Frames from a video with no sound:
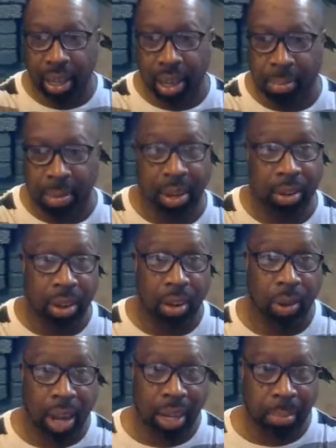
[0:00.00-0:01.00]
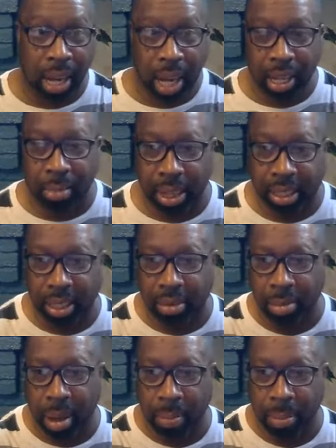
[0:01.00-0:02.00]
And then Rodney Block and myself,
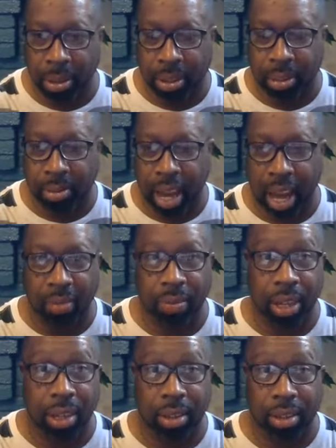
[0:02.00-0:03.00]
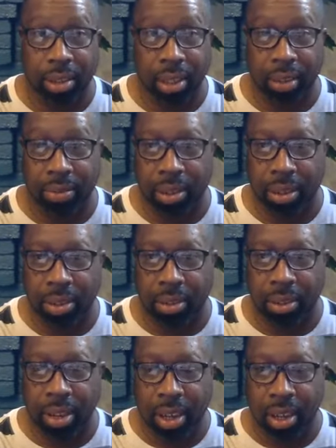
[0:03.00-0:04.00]
we might post some live videos of the
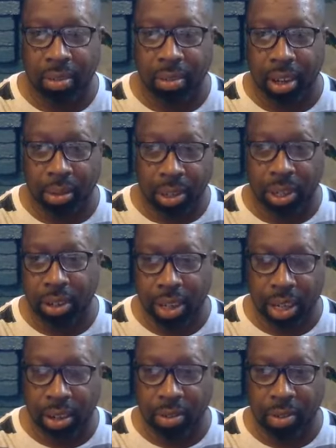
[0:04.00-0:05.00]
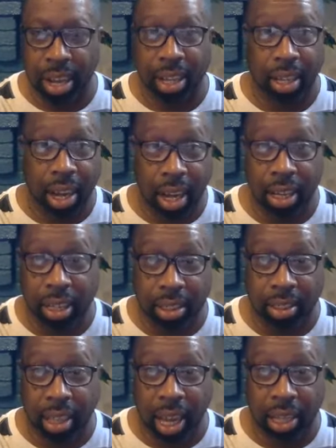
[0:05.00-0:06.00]
new uh, recording the record. Holla
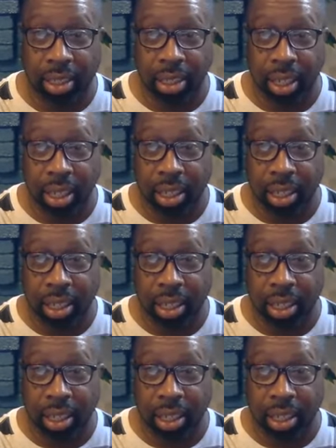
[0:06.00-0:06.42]
at you guys.